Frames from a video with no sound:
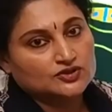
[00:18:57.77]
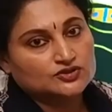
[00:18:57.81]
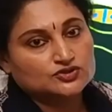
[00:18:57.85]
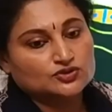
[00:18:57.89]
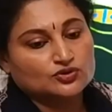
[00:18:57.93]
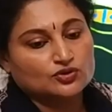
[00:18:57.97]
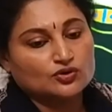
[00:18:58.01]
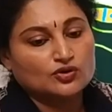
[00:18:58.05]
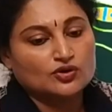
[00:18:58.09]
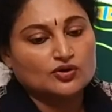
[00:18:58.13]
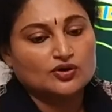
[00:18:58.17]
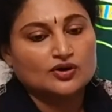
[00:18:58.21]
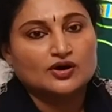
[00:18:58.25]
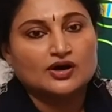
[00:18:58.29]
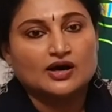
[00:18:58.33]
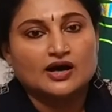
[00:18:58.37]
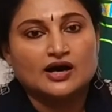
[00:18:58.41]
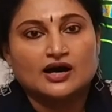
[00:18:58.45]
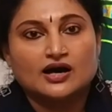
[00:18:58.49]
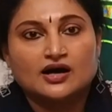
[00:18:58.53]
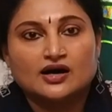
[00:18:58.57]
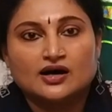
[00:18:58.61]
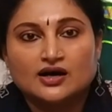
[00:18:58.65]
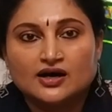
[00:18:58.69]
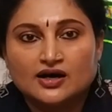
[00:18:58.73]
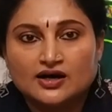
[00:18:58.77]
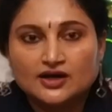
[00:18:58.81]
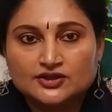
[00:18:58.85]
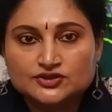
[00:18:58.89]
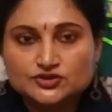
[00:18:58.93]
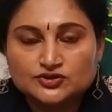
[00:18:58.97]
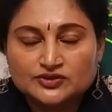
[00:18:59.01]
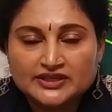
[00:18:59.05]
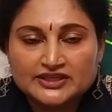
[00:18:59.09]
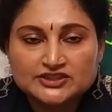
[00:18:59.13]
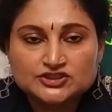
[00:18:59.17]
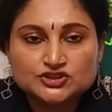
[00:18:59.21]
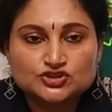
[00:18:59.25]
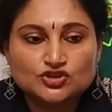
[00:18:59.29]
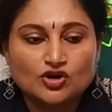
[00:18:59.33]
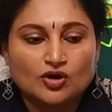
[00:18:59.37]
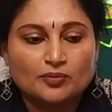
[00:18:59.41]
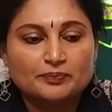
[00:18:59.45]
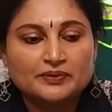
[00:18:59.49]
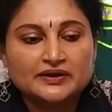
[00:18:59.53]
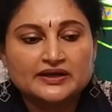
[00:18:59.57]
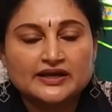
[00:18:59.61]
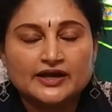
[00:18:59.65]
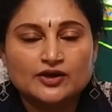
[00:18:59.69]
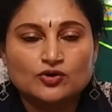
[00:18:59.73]
So today's
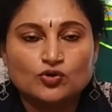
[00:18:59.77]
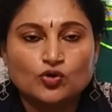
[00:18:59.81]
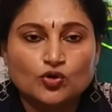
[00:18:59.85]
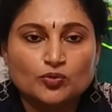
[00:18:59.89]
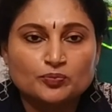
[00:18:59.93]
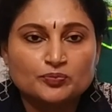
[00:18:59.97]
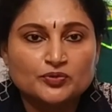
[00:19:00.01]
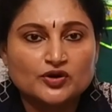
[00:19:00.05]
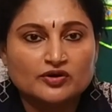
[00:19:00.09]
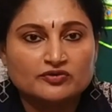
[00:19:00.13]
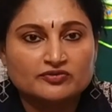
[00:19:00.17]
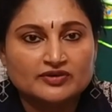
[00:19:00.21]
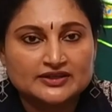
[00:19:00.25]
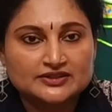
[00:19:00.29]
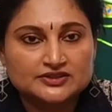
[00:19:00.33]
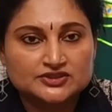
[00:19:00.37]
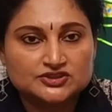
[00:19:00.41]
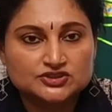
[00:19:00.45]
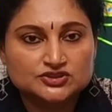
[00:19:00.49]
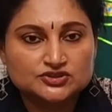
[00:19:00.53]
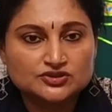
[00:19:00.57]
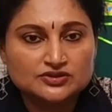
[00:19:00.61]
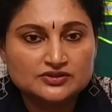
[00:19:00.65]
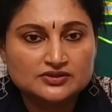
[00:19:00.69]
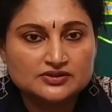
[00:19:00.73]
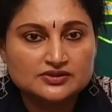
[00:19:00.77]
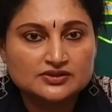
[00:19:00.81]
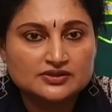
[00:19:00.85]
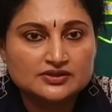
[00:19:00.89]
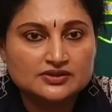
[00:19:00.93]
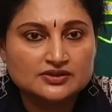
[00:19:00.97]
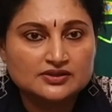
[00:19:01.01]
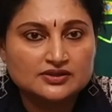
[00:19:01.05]
topic I hope you have understood,